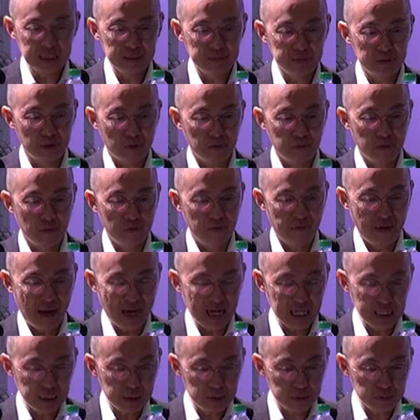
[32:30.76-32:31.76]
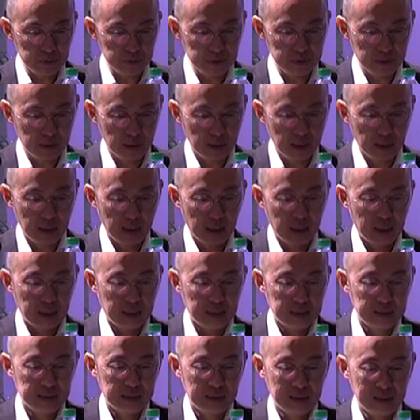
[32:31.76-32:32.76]
in terms of value,
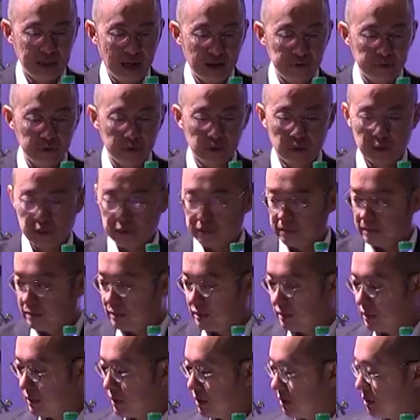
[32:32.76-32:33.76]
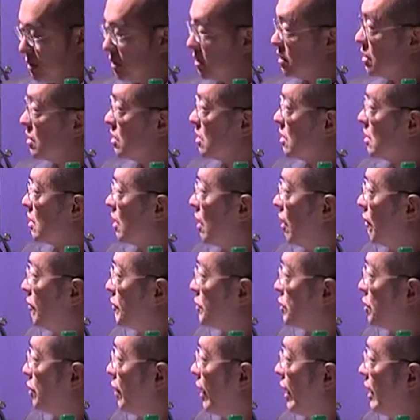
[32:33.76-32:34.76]
the level of
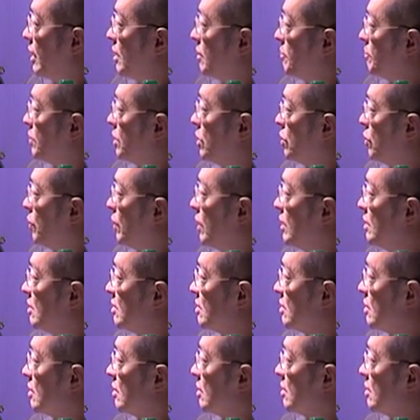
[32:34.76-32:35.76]
trade between